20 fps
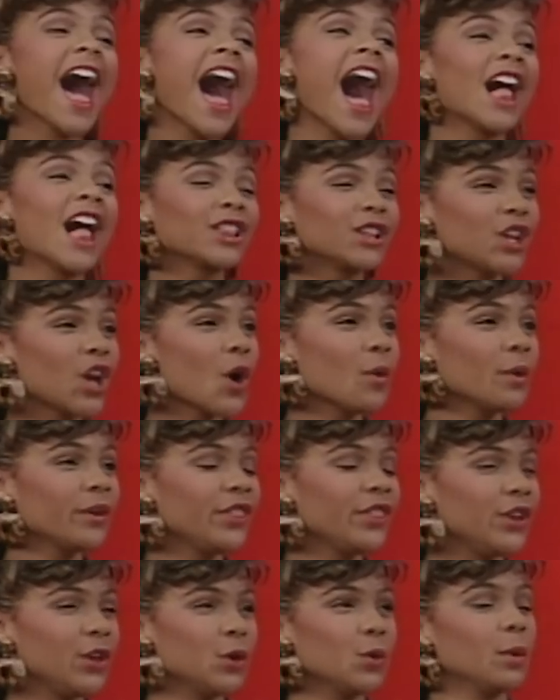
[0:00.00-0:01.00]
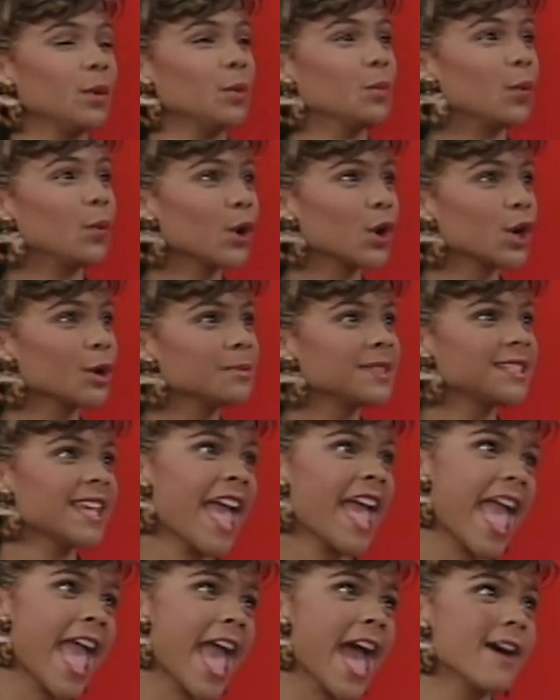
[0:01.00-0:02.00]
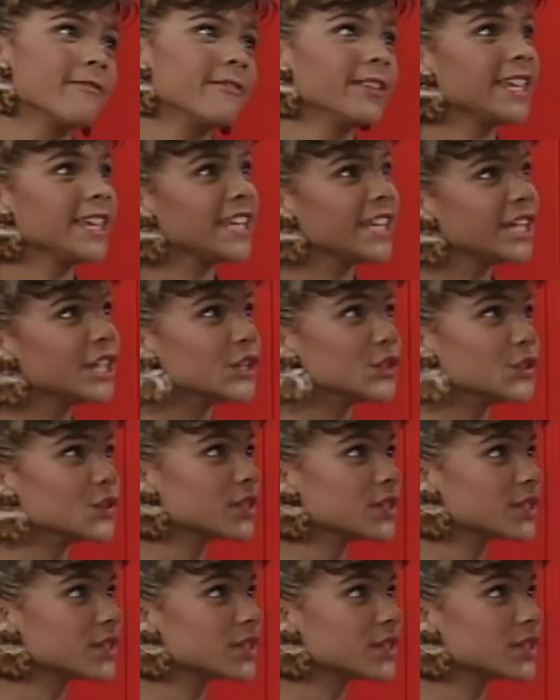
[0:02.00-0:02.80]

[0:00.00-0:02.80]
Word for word: Lisa Turtle in Saved by the Bell was originally conceived as a